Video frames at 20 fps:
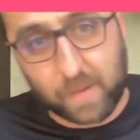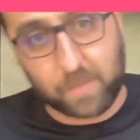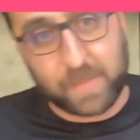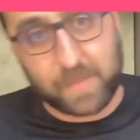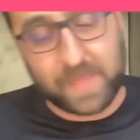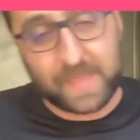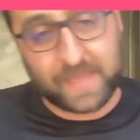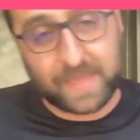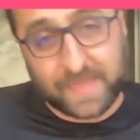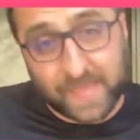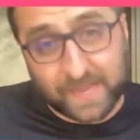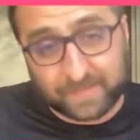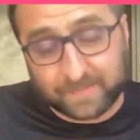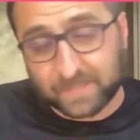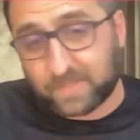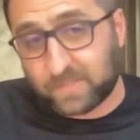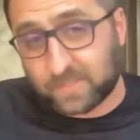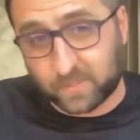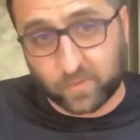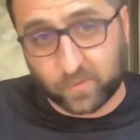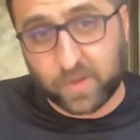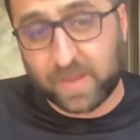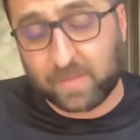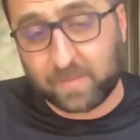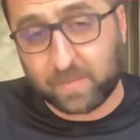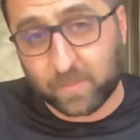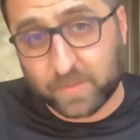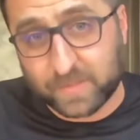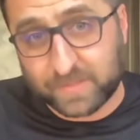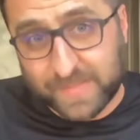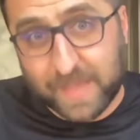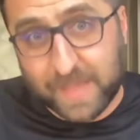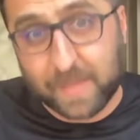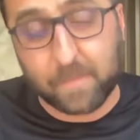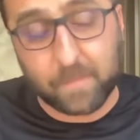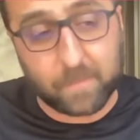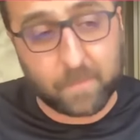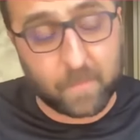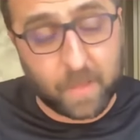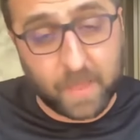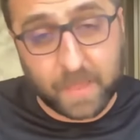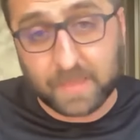without being kicked and screamed at that